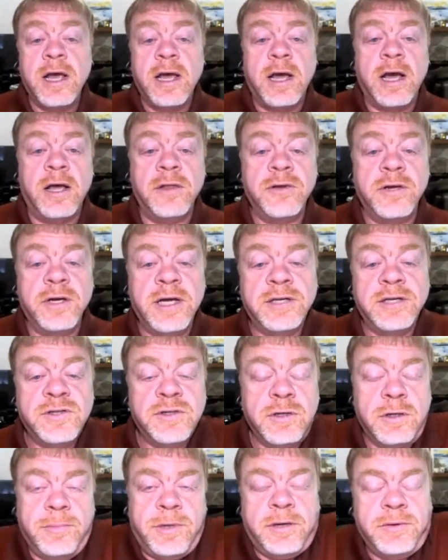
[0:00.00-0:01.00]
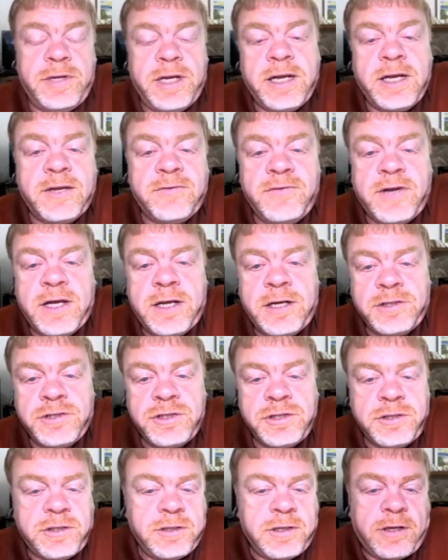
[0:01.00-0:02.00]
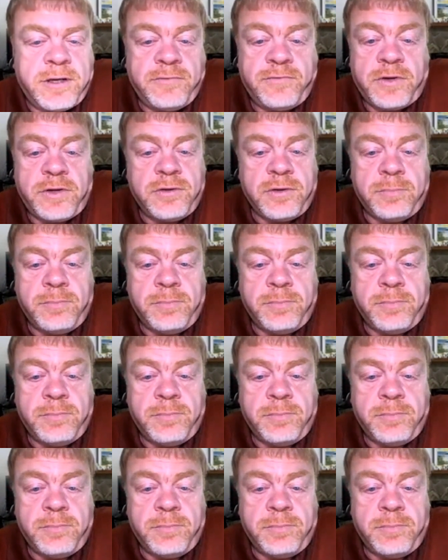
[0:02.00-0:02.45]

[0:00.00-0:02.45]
other guests are going to be able to take advantage of other